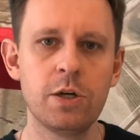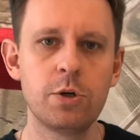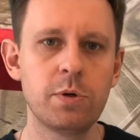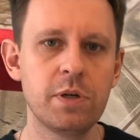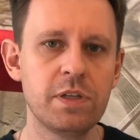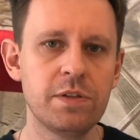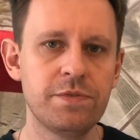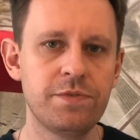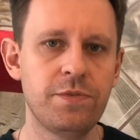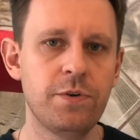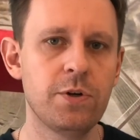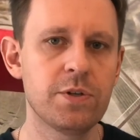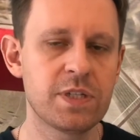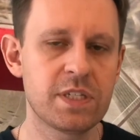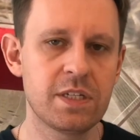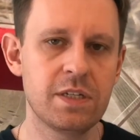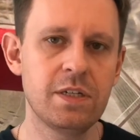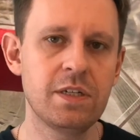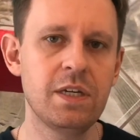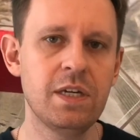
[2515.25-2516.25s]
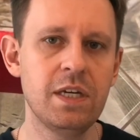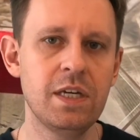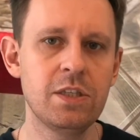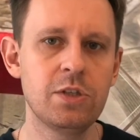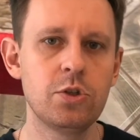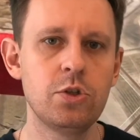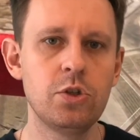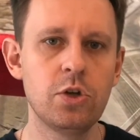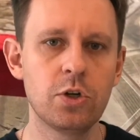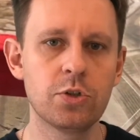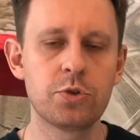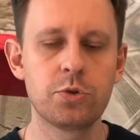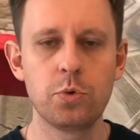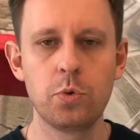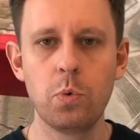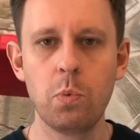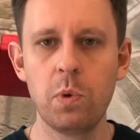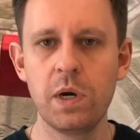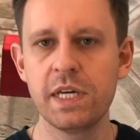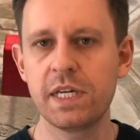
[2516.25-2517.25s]
reinforcing it, not
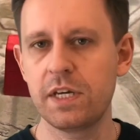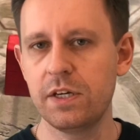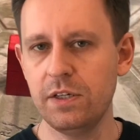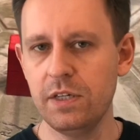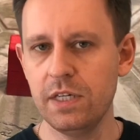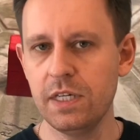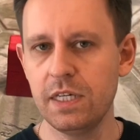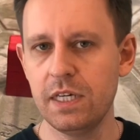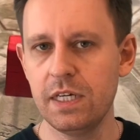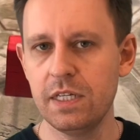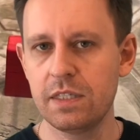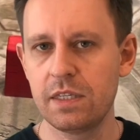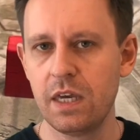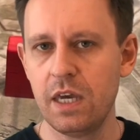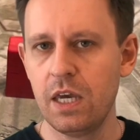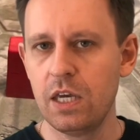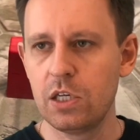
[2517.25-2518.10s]
weakening it.